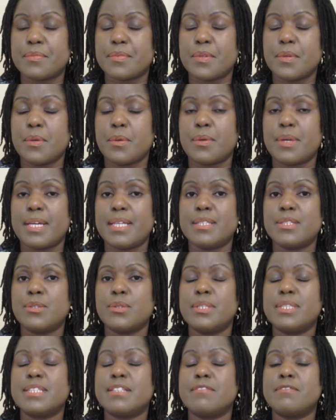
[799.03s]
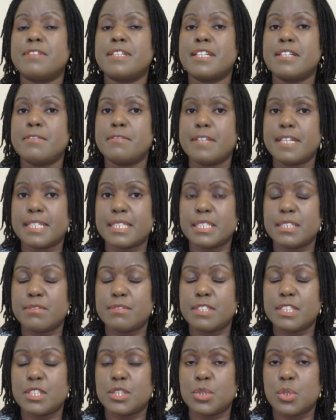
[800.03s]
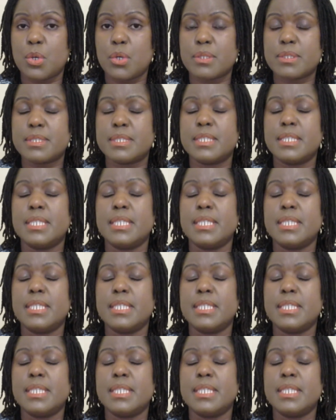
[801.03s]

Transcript: Alright, so it's a very effective detox.